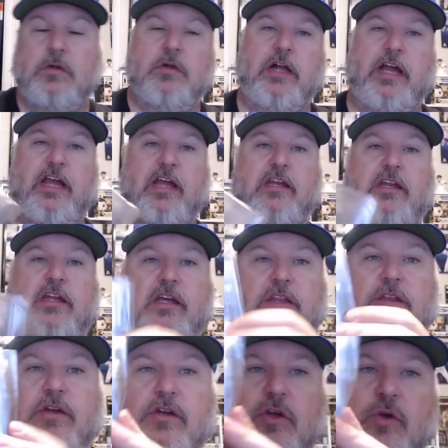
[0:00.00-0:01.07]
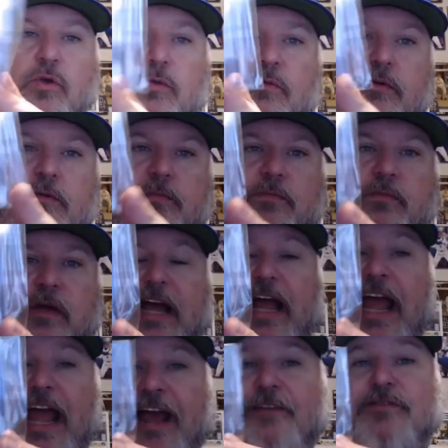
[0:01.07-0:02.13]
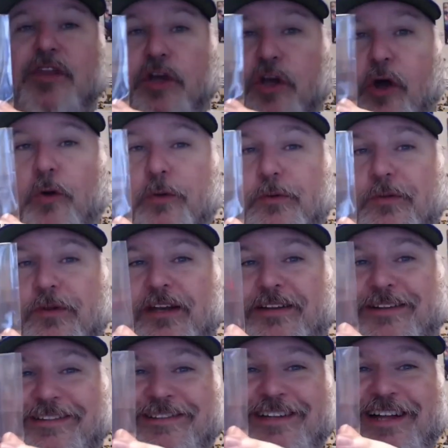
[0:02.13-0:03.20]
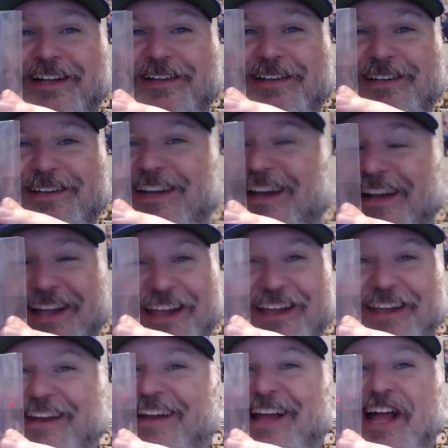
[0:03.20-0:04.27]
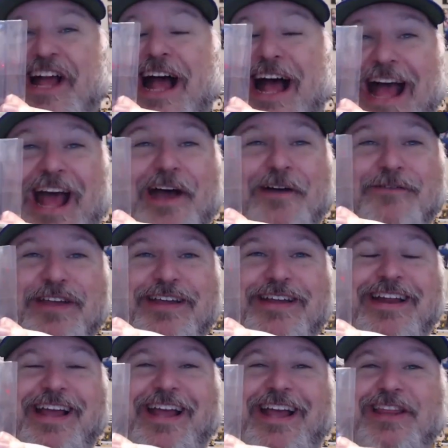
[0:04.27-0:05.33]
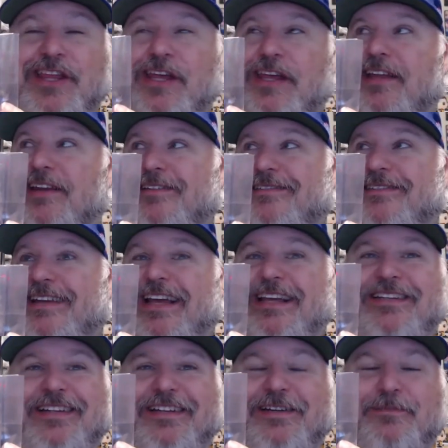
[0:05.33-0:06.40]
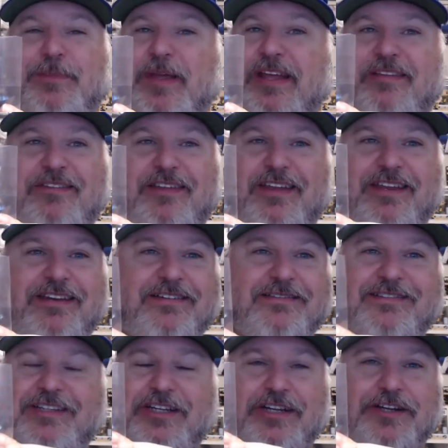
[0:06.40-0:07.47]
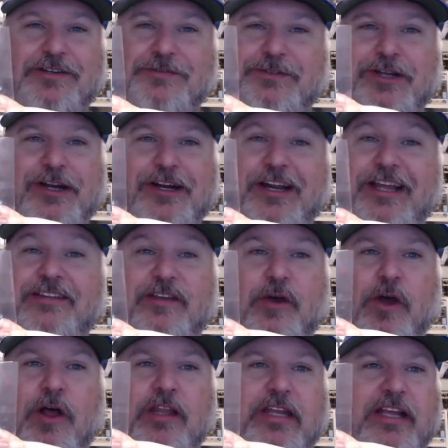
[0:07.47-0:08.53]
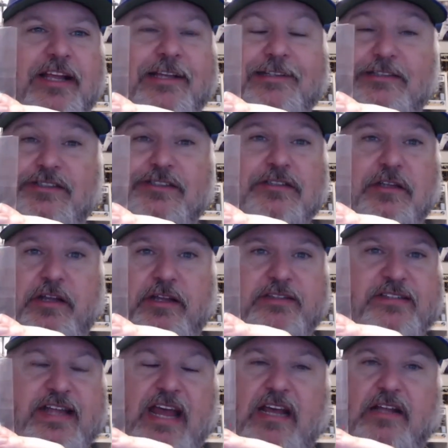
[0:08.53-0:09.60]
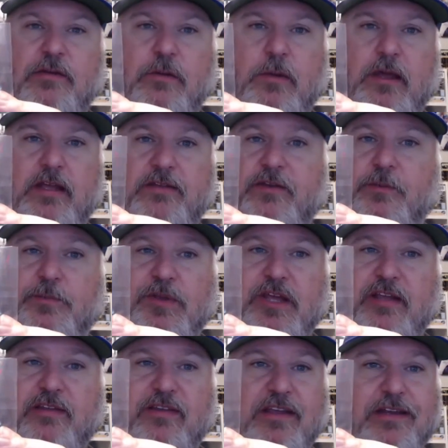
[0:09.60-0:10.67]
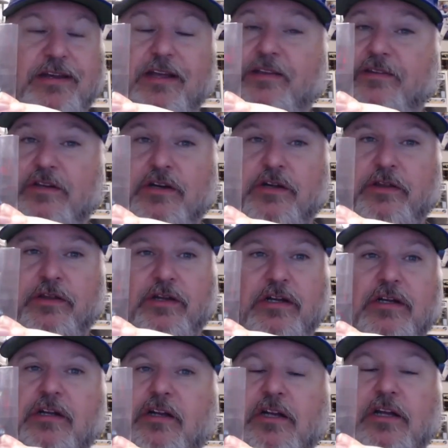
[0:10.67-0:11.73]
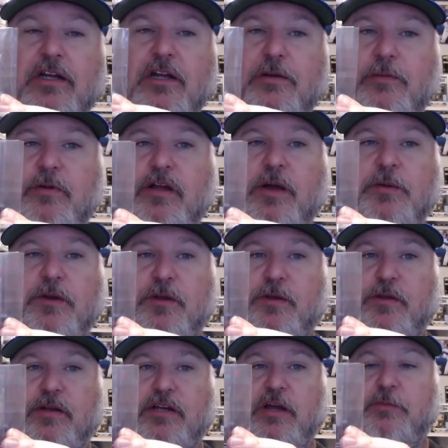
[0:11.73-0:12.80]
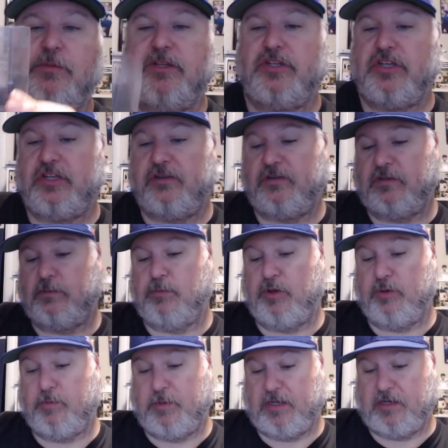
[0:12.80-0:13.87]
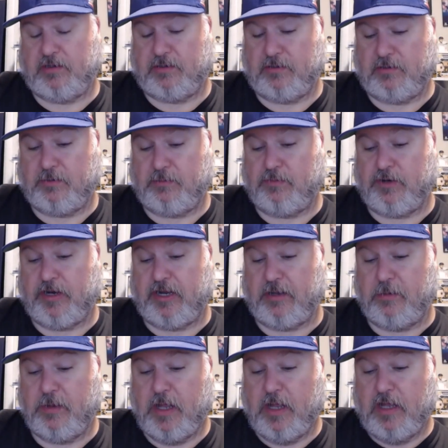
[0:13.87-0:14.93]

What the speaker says: I had the other gold one. I have the gold one, just not, again, I have it. And then they did PSA, you know, dirty. So all these are just going to get stacked away until PSA does another come to Jesus moment and bring them.